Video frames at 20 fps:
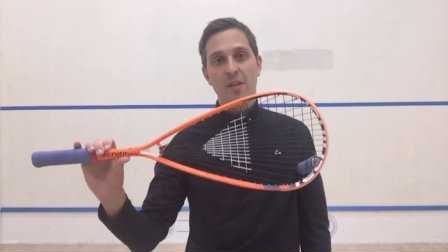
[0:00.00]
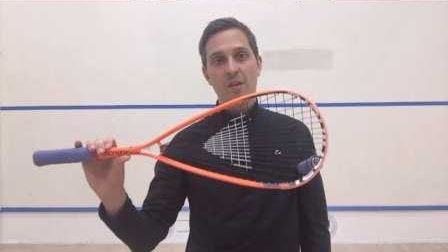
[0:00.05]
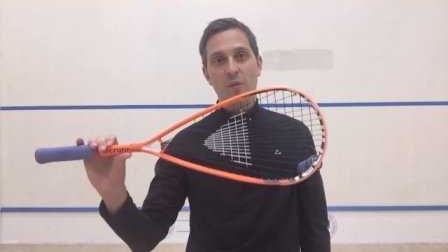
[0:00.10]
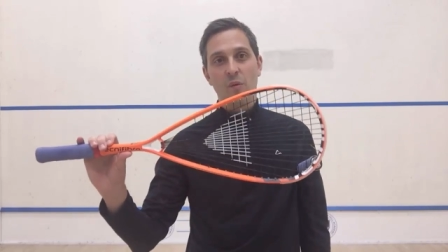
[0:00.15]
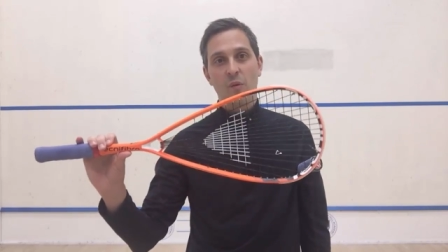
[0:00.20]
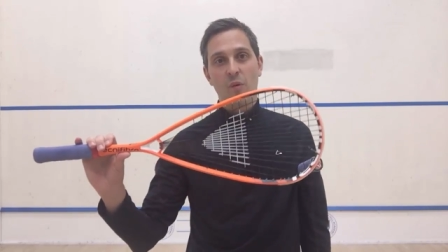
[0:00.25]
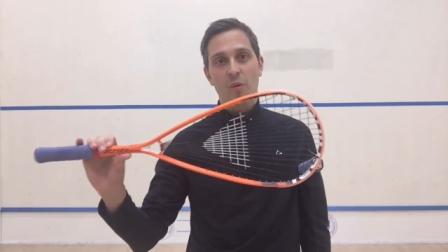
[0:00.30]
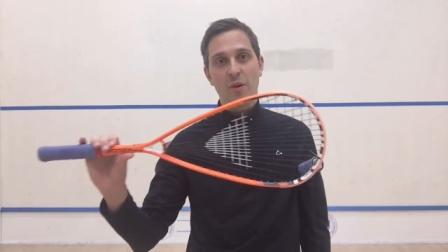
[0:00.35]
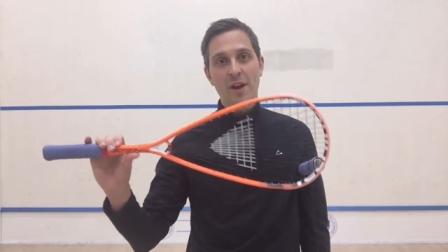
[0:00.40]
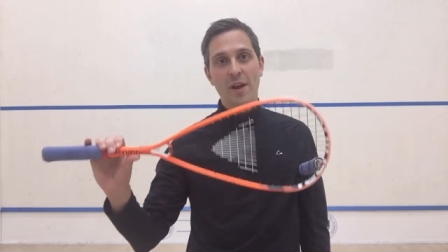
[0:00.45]

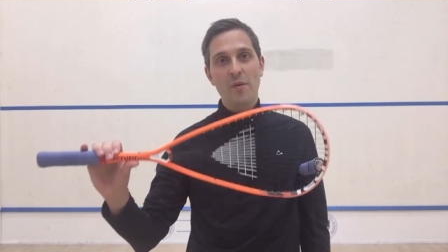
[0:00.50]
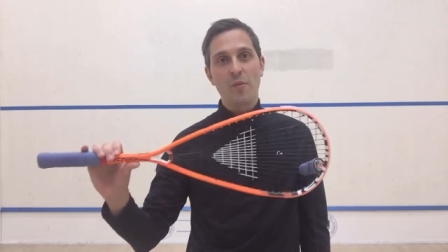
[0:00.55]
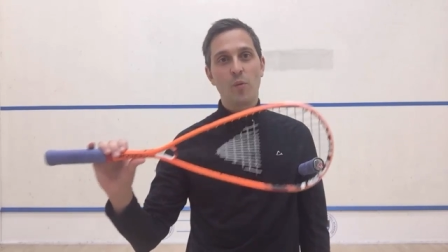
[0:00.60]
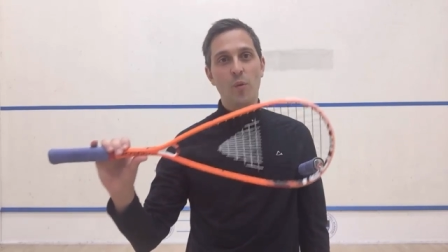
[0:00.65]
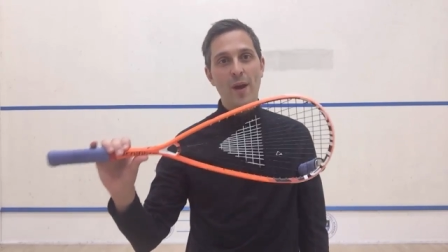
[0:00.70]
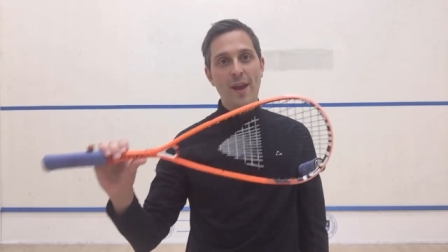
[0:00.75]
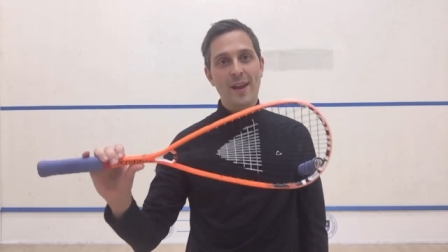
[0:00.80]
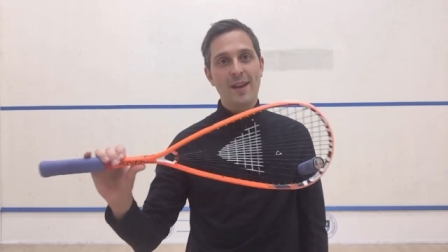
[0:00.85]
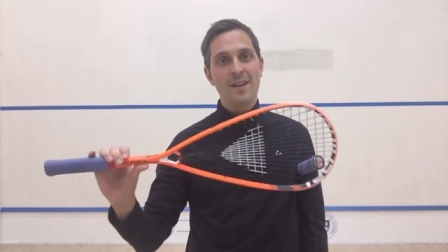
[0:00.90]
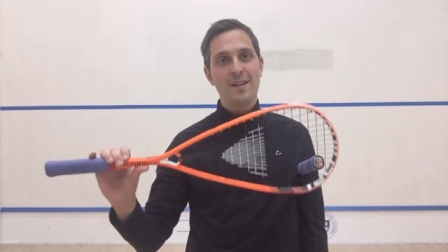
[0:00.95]
When I
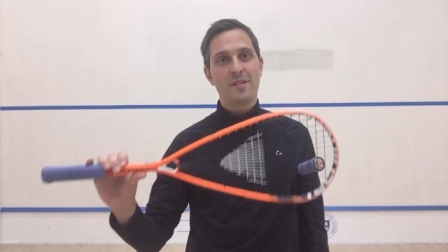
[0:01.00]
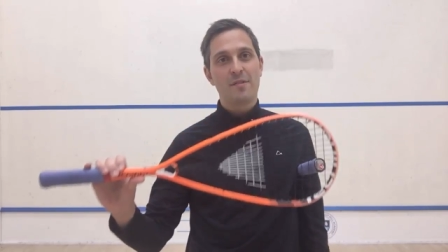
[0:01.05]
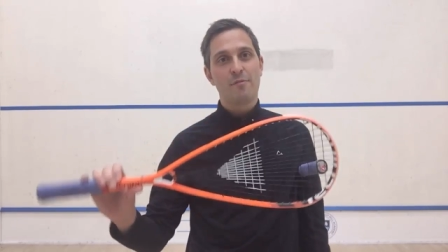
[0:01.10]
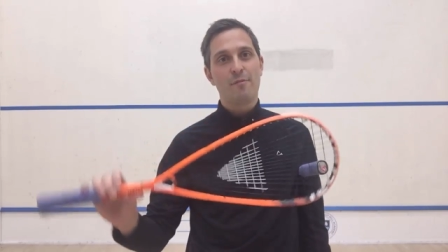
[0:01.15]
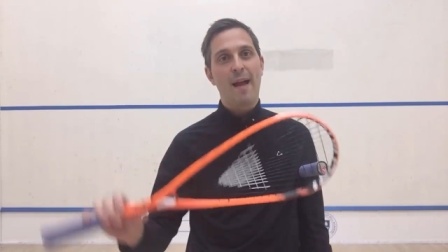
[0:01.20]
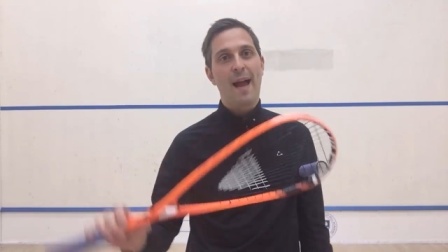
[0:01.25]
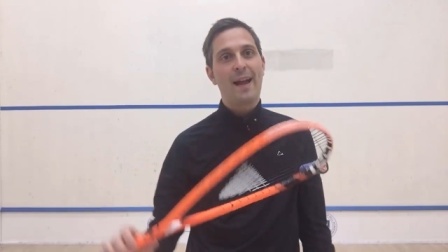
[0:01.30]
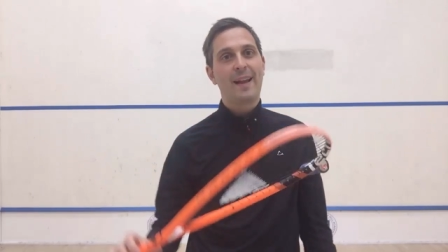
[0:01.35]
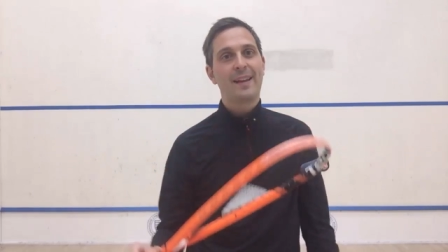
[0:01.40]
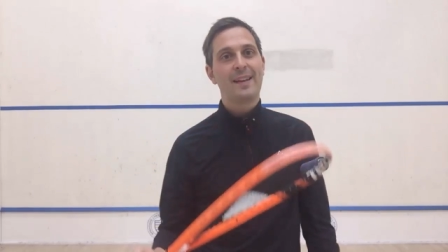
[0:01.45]
weighed the
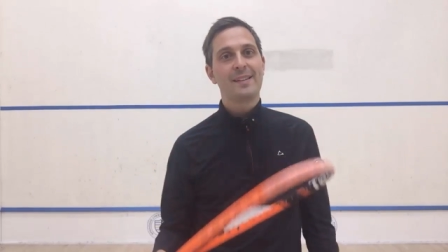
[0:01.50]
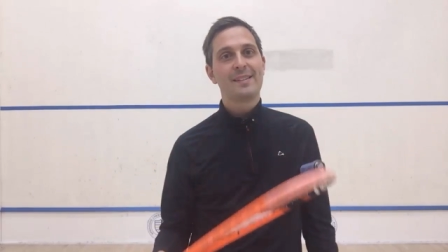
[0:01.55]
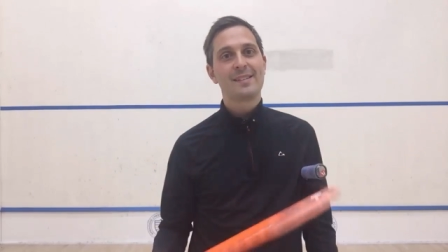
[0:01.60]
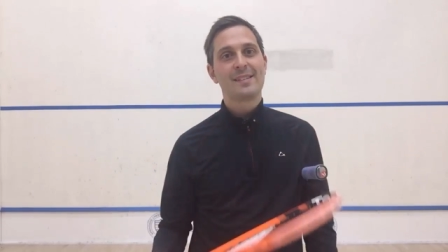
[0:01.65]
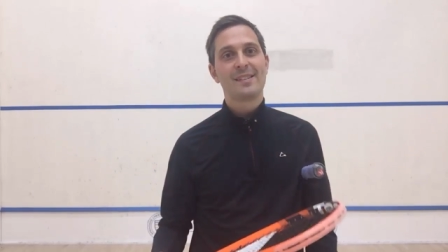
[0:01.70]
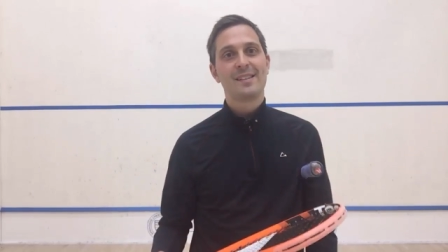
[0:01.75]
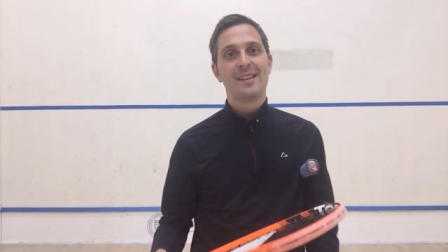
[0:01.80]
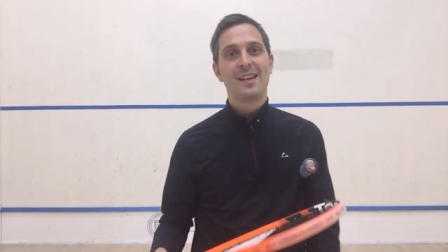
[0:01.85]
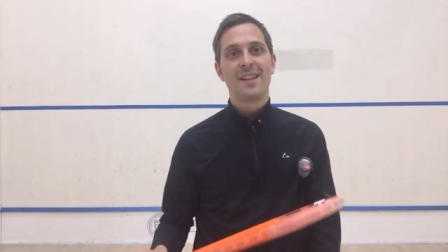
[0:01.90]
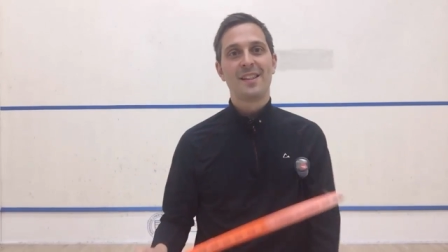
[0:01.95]

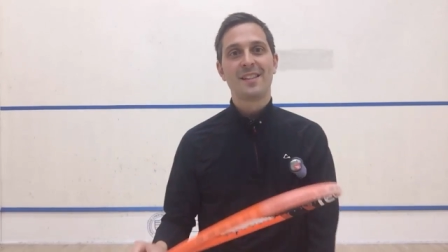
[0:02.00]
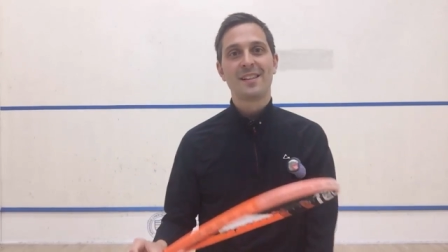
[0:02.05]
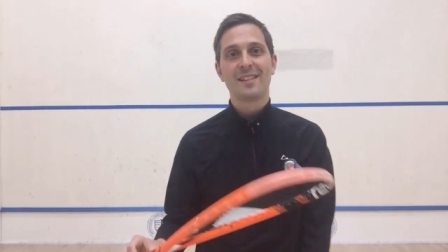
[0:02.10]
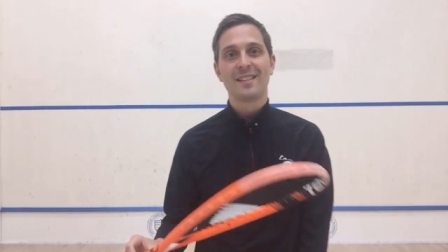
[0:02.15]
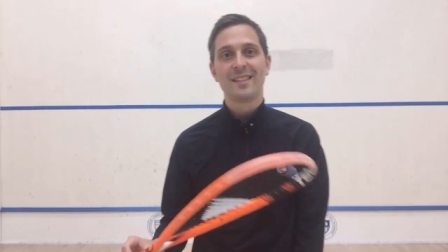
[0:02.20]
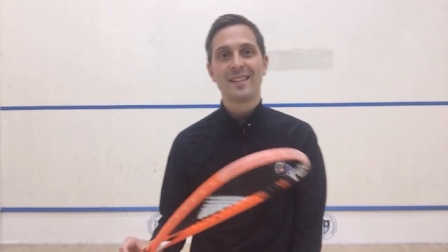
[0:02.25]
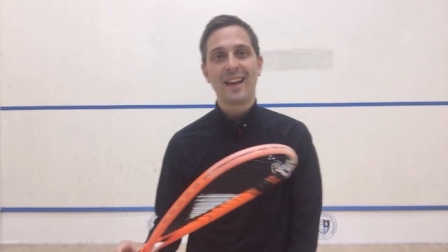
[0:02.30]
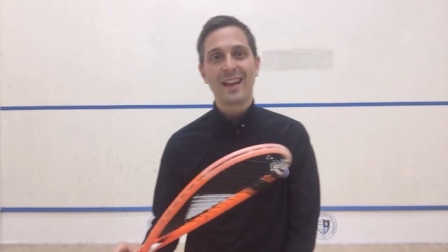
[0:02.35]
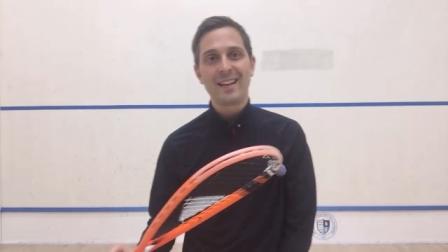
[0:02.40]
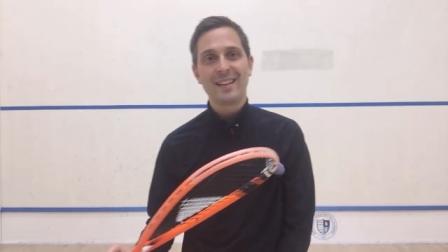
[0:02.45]
rackets, the
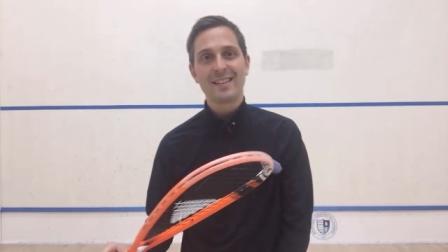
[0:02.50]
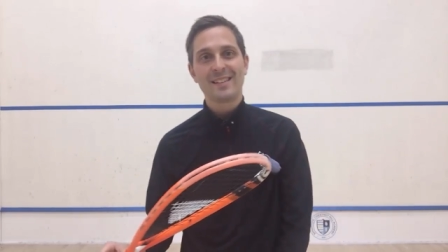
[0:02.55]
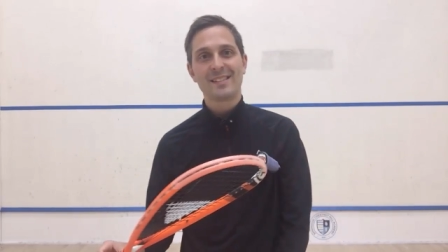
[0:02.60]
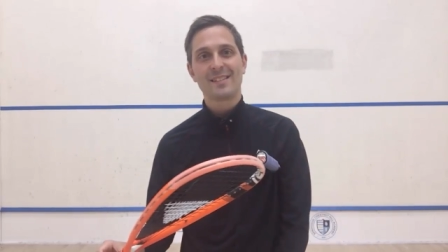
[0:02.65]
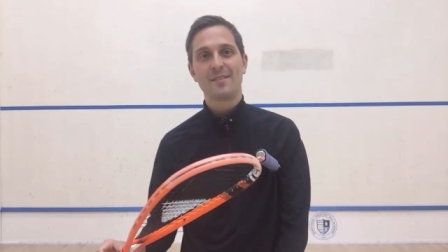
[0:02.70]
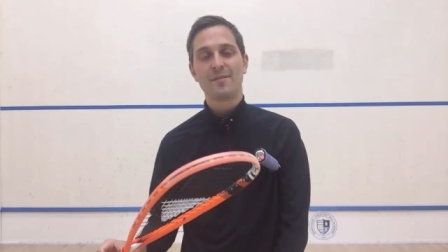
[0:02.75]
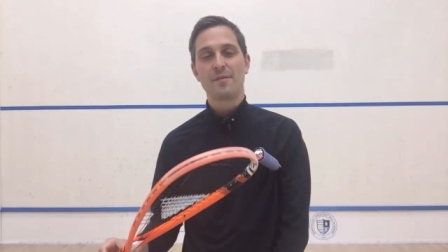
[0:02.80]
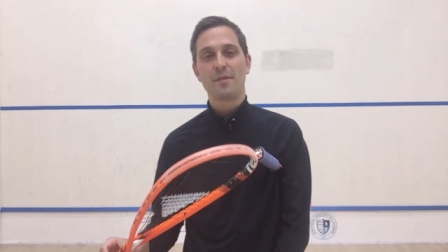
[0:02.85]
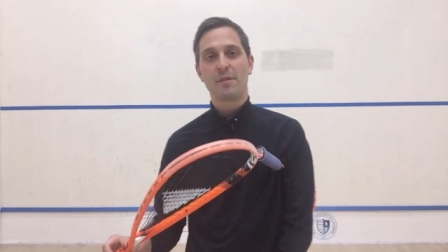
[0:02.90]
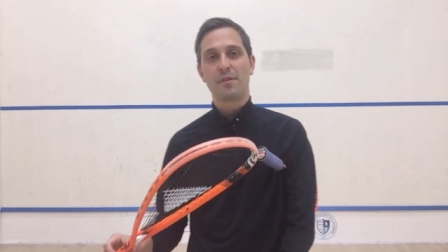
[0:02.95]
lightest
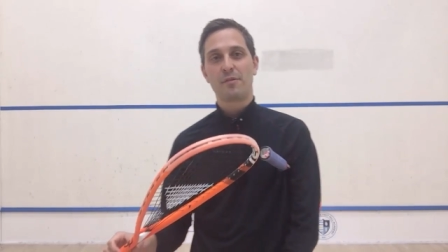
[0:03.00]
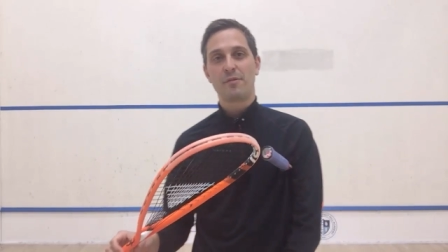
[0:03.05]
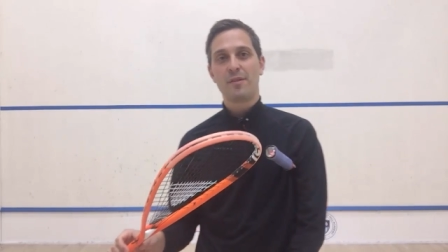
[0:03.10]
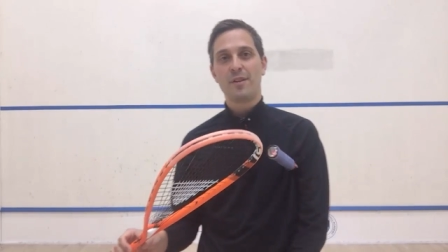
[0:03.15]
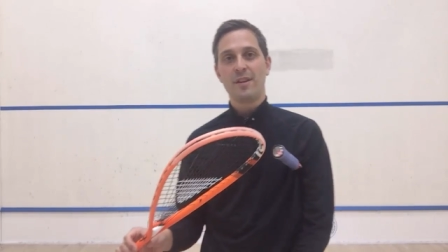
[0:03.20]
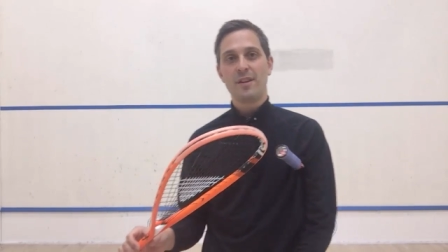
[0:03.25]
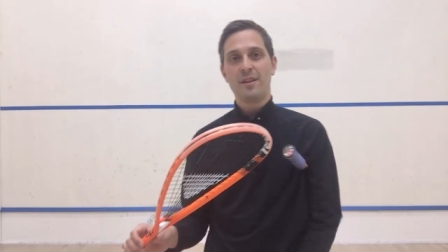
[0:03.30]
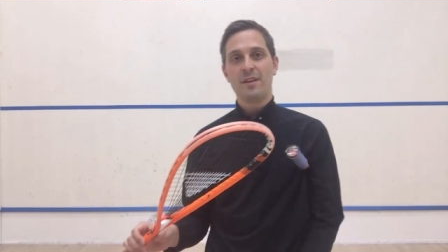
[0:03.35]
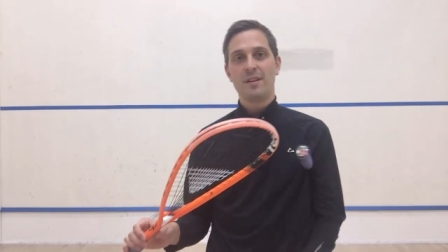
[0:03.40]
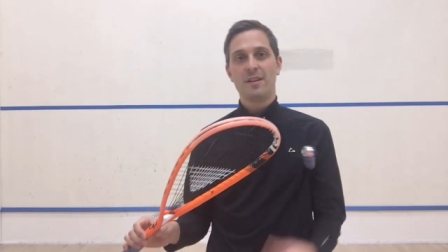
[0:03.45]
of the
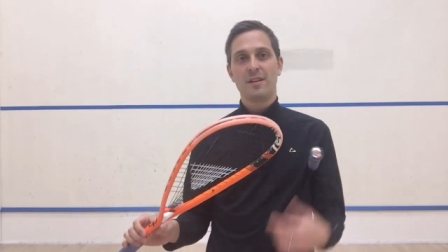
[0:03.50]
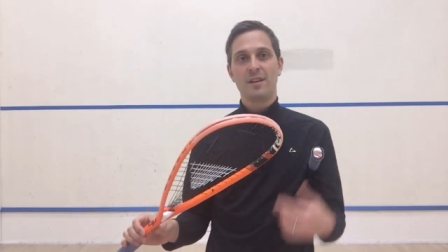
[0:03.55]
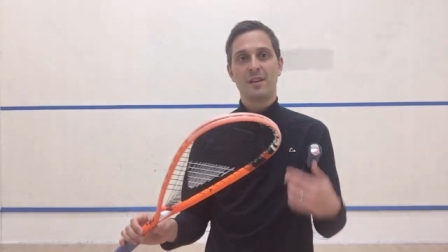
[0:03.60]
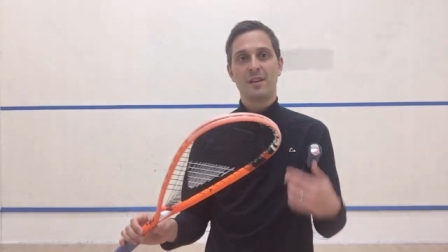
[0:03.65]
three,